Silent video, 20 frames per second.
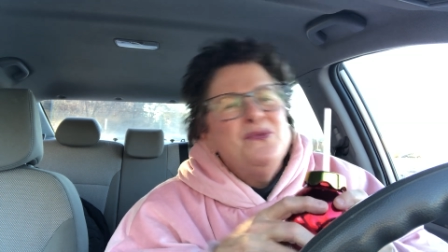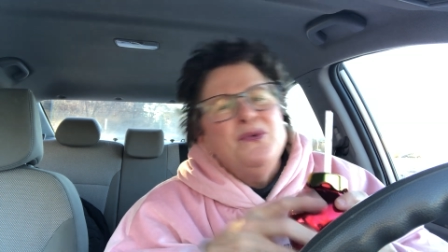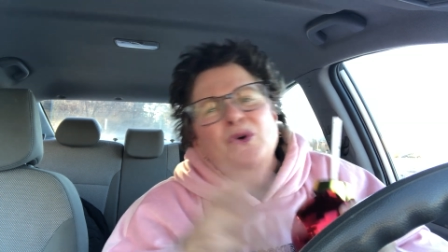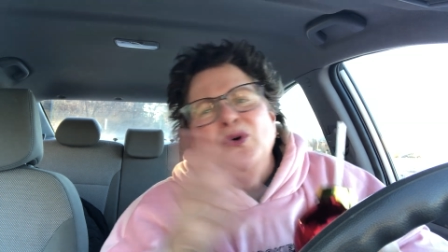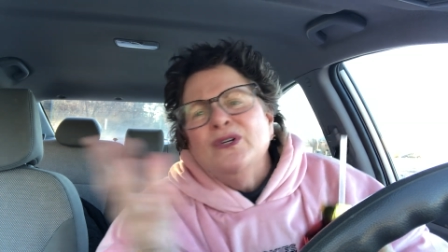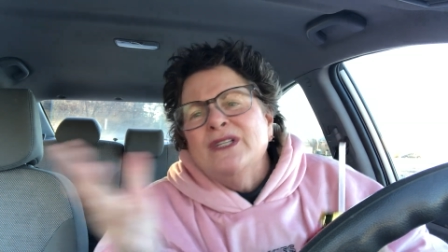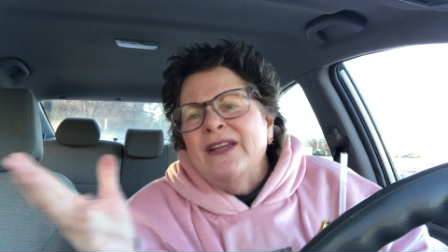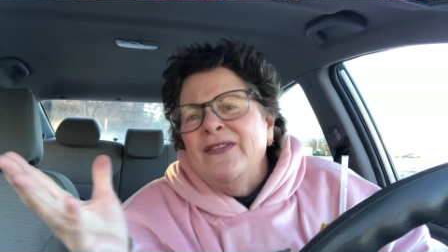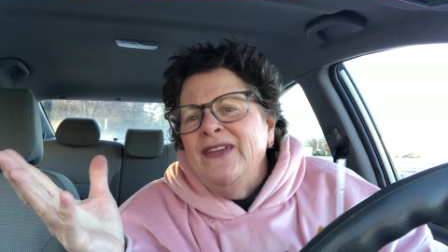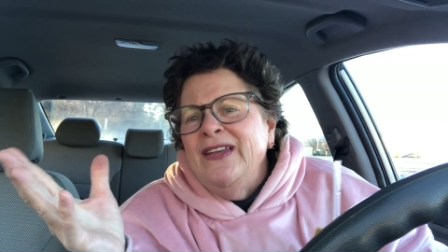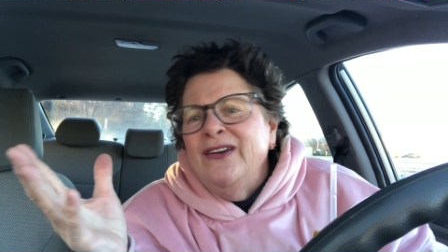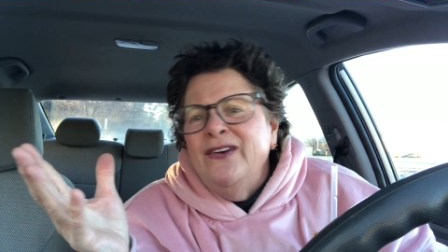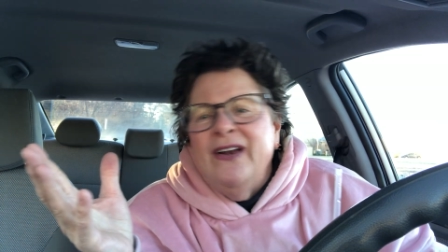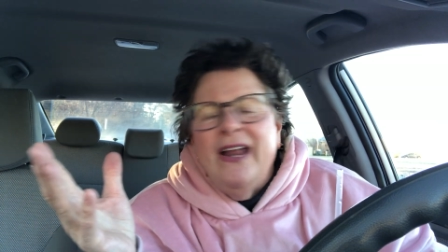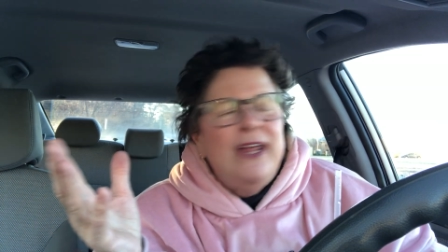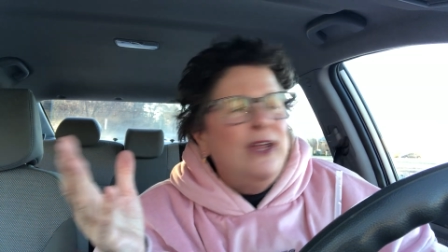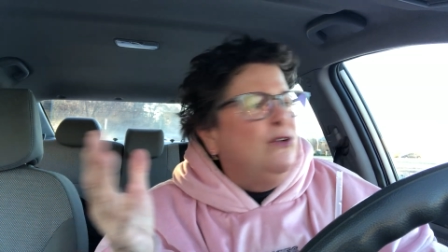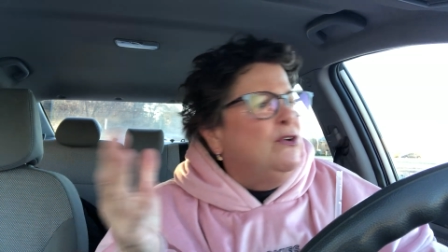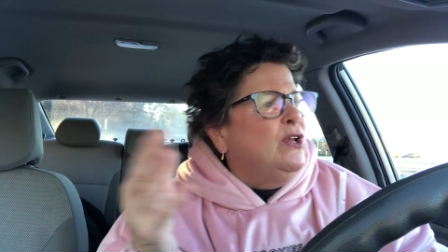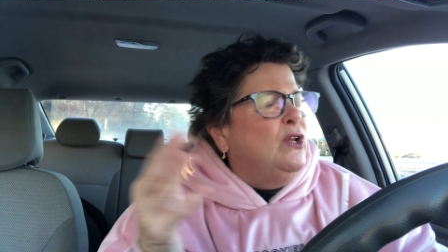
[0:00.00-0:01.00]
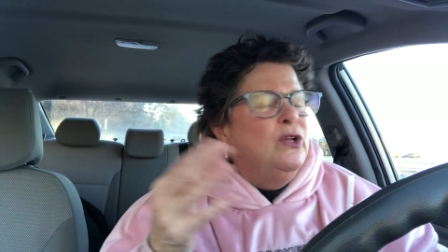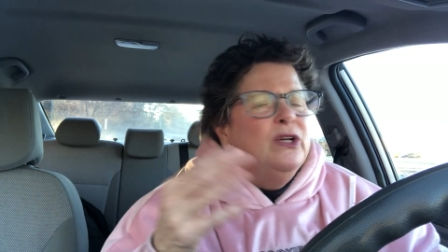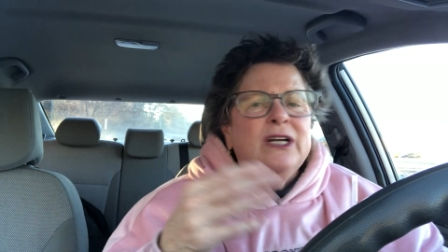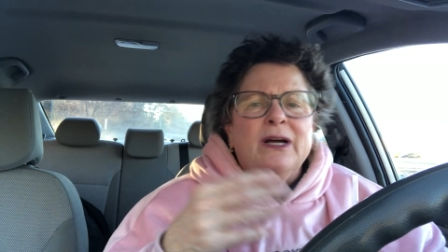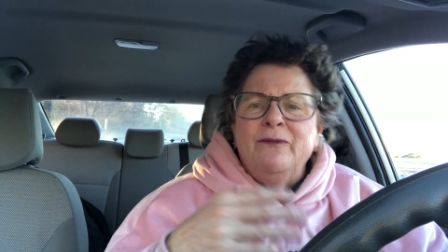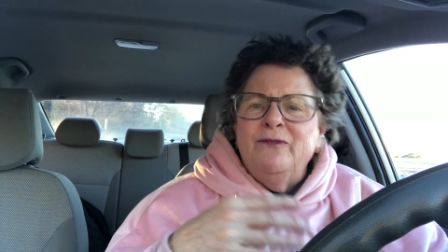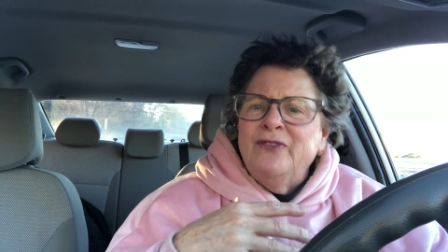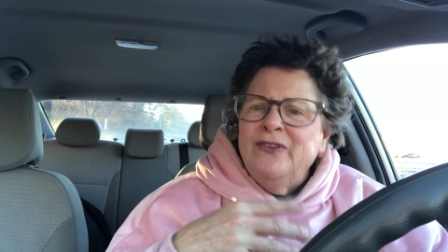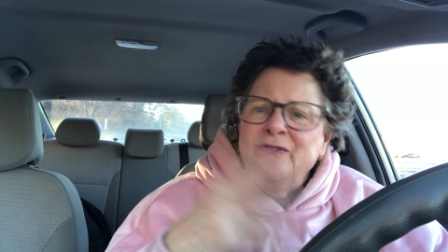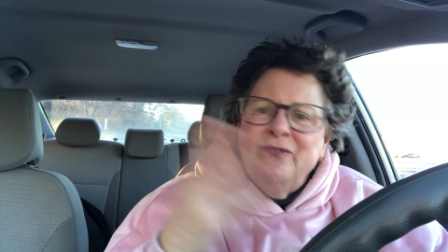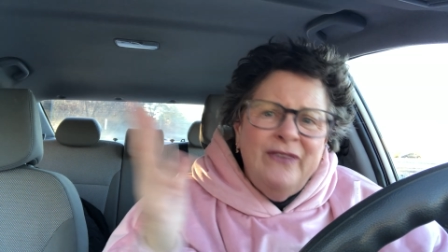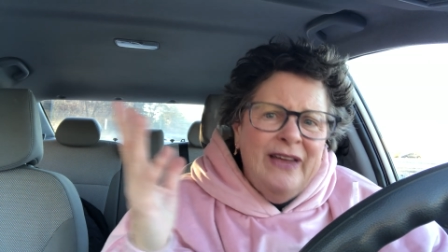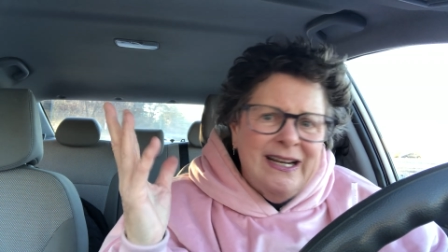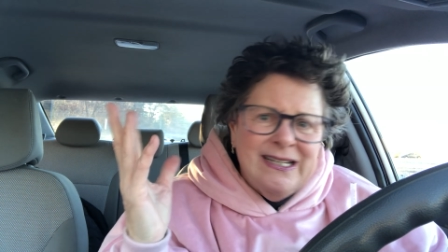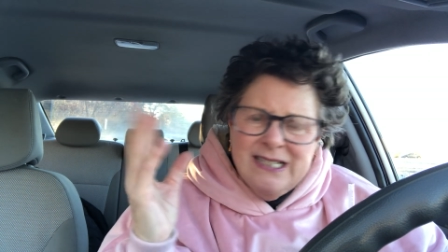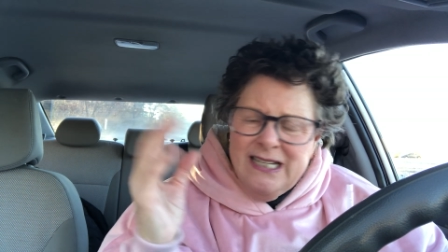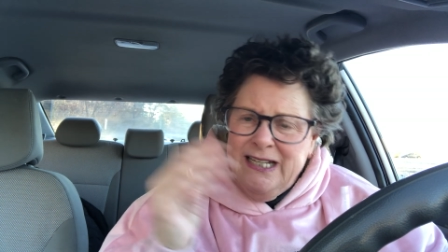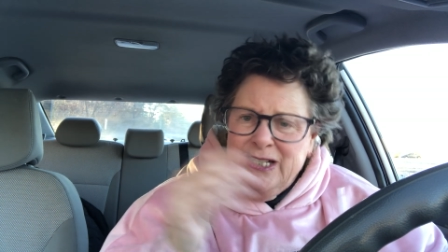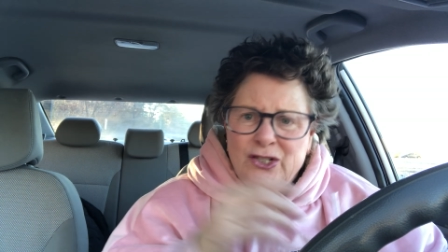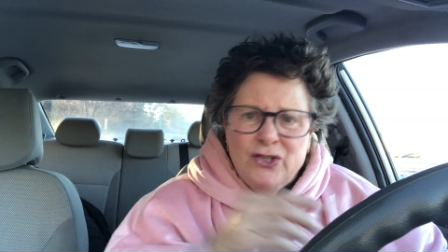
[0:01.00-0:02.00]
Of course, on the internet, you can look up fun
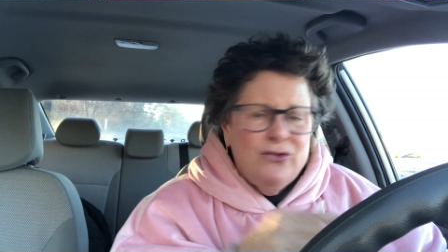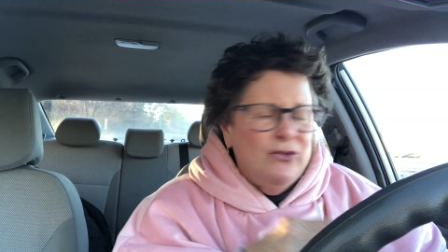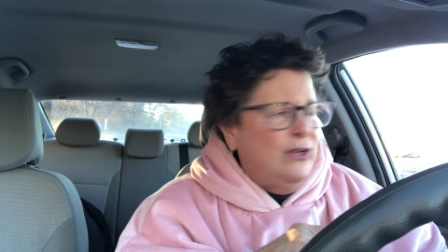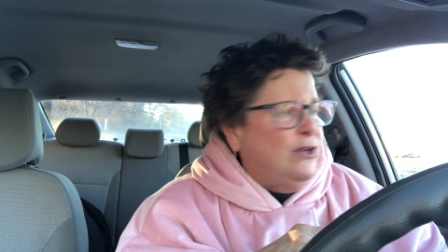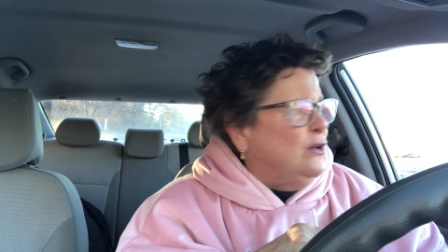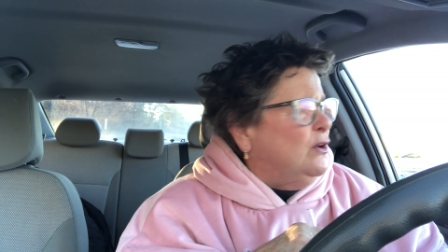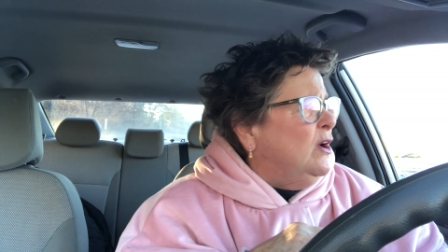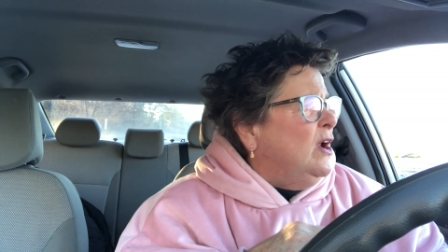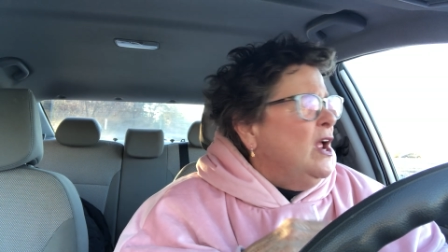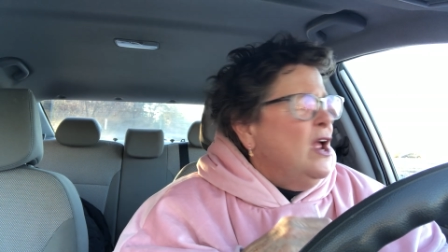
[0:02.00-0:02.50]
facts of history